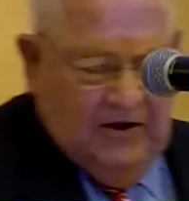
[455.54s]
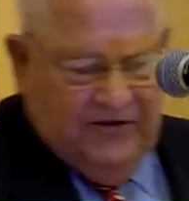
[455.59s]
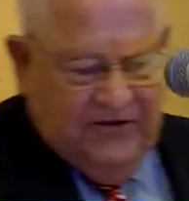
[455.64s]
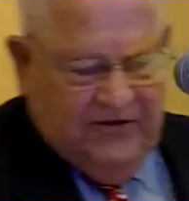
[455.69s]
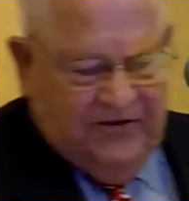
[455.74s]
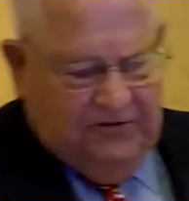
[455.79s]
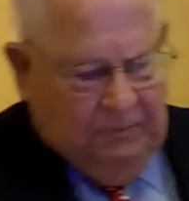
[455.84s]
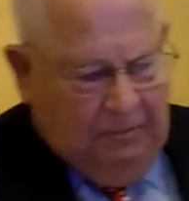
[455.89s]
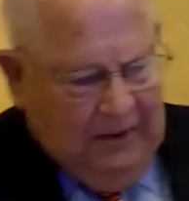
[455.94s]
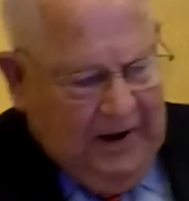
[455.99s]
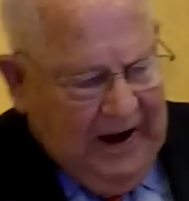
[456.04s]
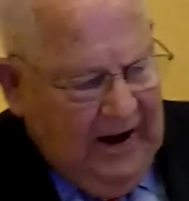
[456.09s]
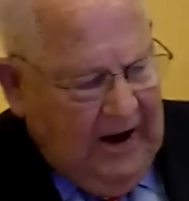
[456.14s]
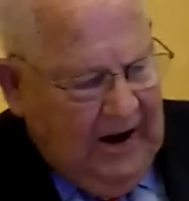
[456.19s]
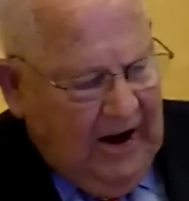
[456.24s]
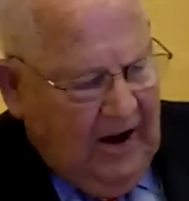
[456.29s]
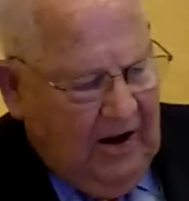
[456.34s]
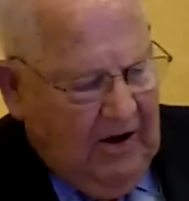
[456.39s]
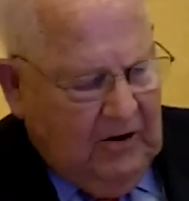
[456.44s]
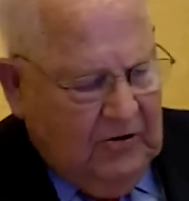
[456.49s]

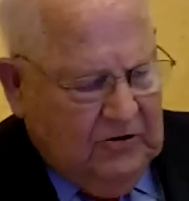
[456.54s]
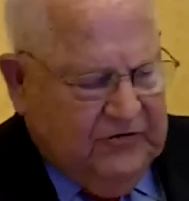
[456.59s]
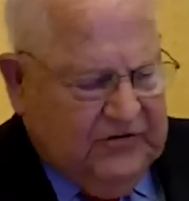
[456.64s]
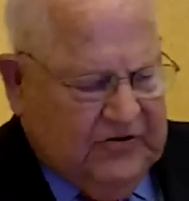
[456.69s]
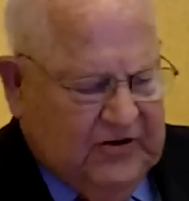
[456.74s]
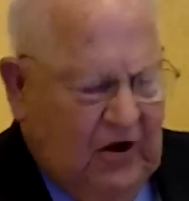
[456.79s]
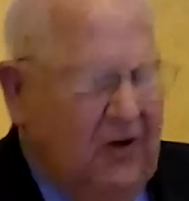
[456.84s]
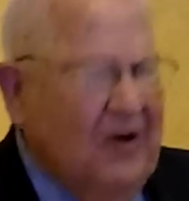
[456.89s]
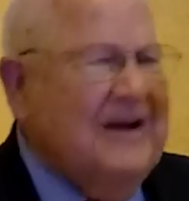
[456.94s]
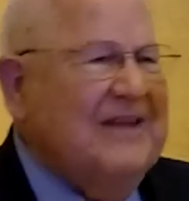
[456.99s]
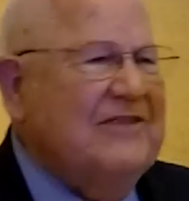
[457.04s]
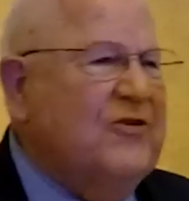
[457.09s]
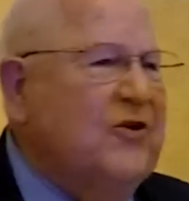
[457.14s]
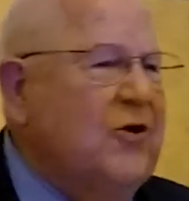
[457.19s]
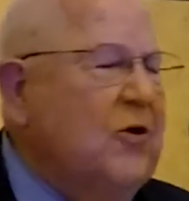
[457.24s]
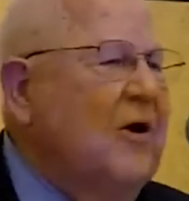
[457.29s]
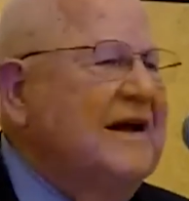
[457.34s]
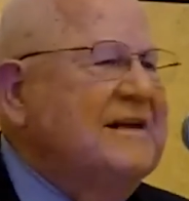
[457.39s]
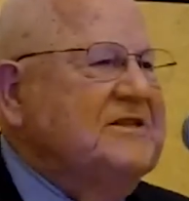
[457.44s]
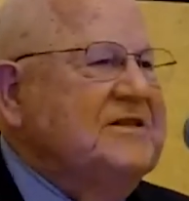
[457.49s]
despair, who's going
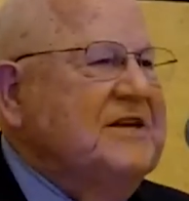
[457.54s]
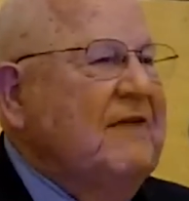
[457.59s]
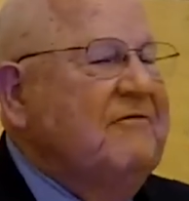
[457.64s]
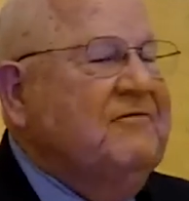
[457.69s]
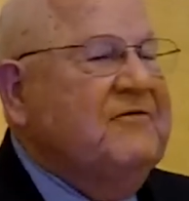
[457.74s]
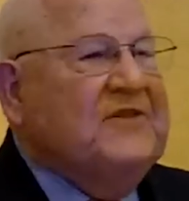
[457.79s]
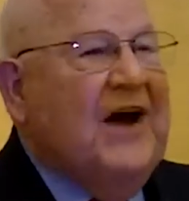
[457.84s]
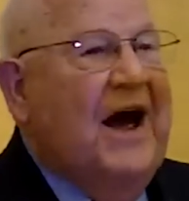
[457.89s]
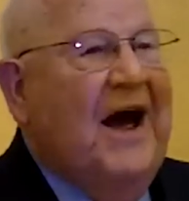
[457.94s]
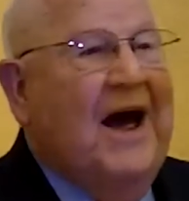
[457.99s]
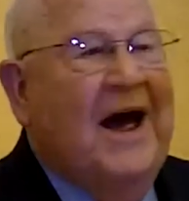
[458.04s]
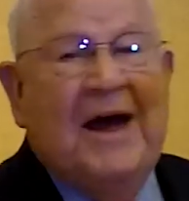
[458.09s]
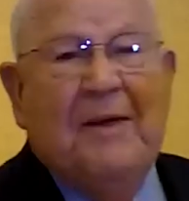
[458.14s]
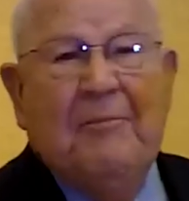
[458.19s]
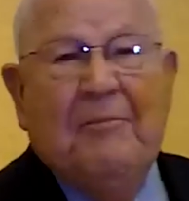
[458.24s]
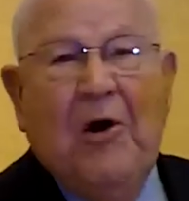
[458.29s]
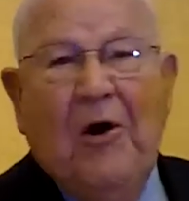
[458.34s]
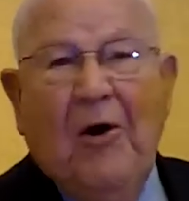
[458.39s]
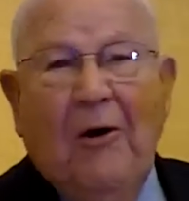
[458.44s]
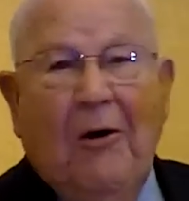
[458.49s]
through a tough
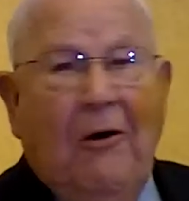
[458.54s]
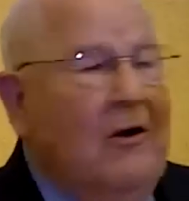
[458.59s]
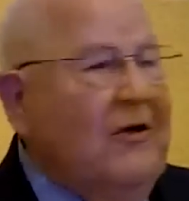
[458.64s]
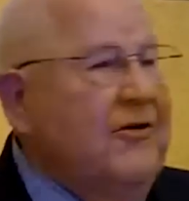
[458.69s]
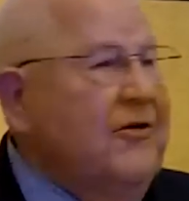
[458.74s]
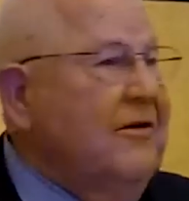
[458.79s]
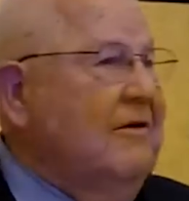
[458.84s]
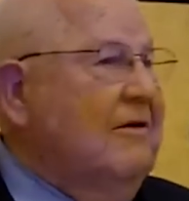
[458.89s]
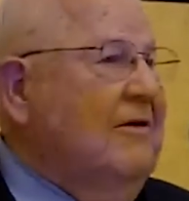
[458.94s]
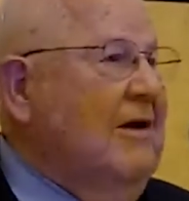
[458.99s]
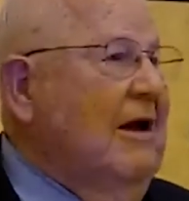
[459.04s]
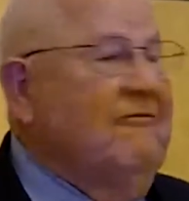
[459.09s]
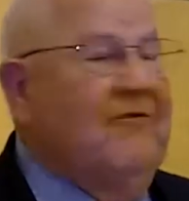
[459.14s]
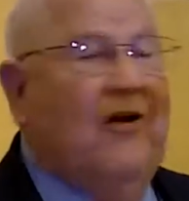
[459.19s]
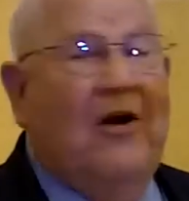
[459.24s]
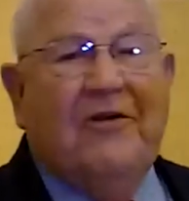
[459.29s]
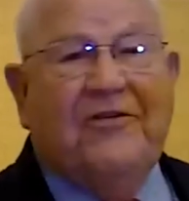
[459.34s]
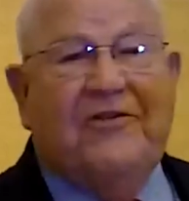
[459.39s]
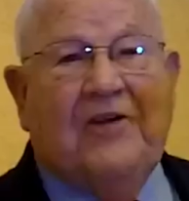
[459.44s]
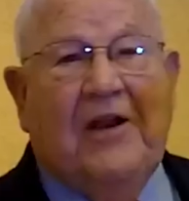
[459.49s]
time, or
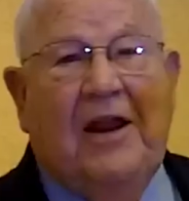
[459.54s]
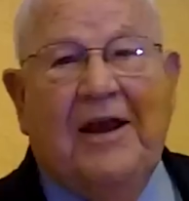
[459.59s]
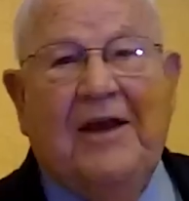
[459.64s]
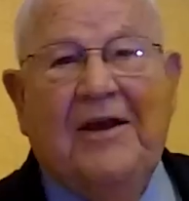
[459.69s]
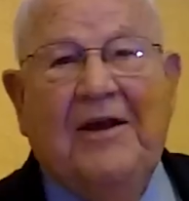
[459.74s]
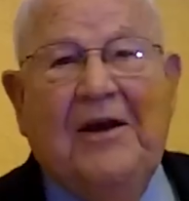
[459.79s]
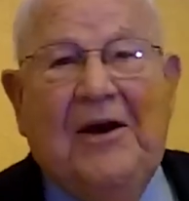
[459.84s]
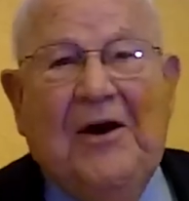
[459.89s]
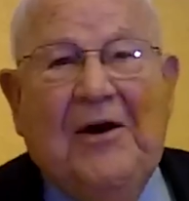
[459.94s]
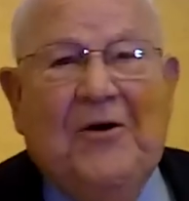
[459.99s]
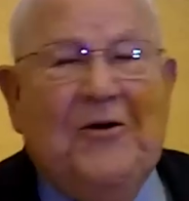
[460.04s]
conversely,